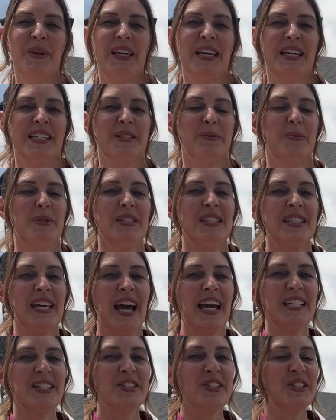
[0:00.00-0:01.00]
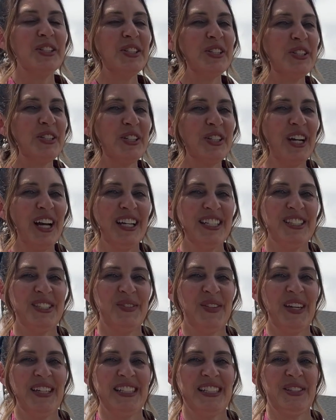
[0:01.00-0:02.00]
because besides her and her
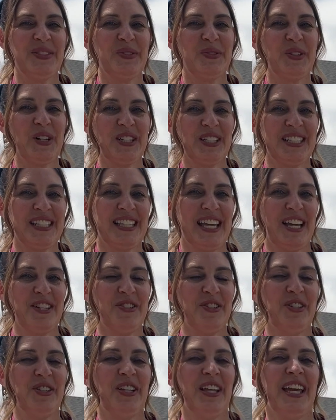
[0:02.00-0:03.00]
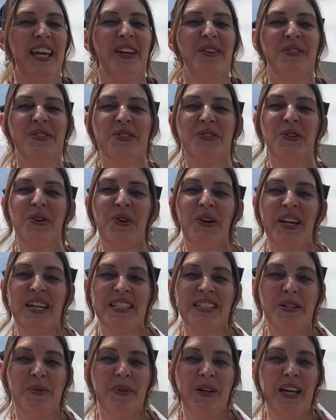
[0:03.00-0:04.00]
husband's work schedule, it was
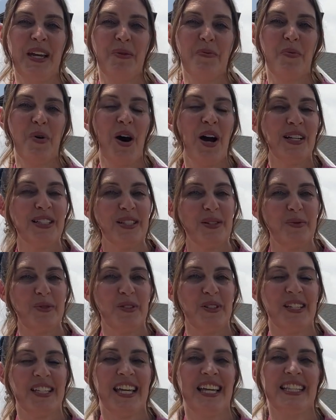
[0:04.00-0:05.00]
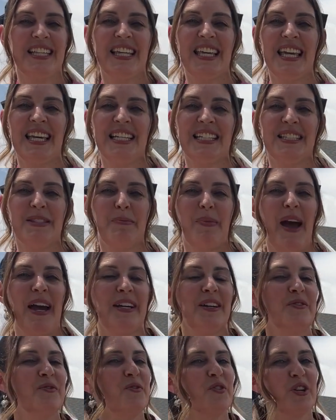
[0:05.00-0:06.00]
going to be impossible to get the kids
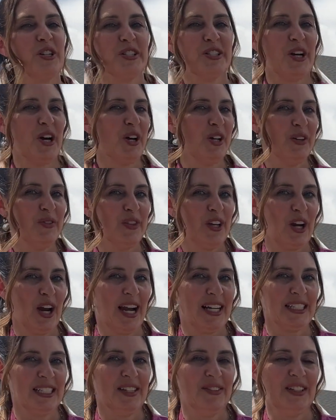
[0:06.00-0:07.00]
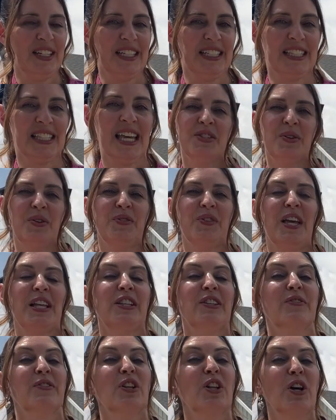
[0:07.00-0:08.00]
back and forth to all of their activities. So if they
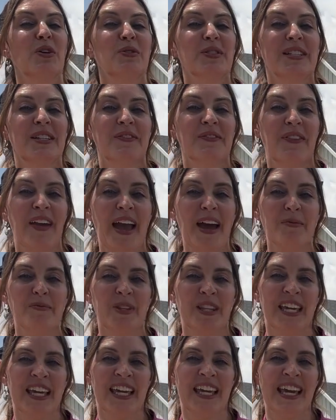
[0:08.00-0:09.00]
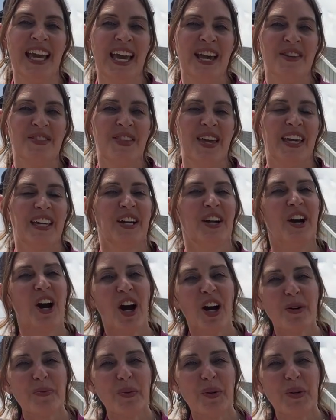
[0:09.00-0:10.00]
live close to family, they could
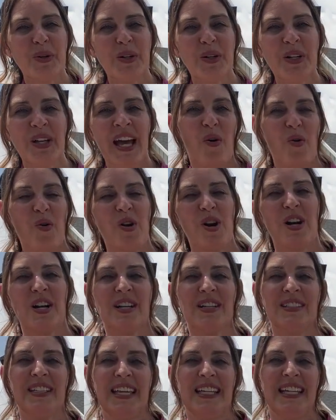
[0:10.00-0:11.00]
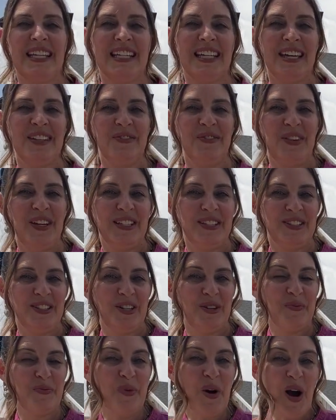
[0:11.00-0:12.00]
carpool, or they could convince
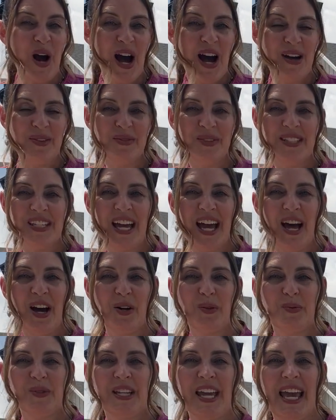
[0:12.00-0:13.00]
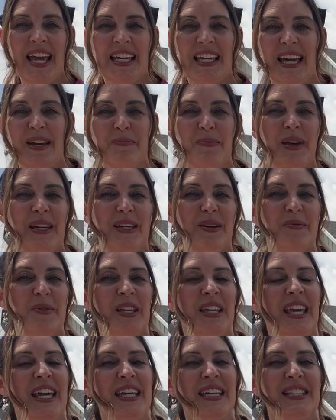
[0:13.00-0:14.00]
their mom to help take and pick up
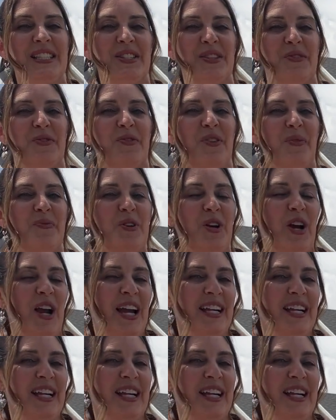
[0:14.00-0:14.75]
the kids from their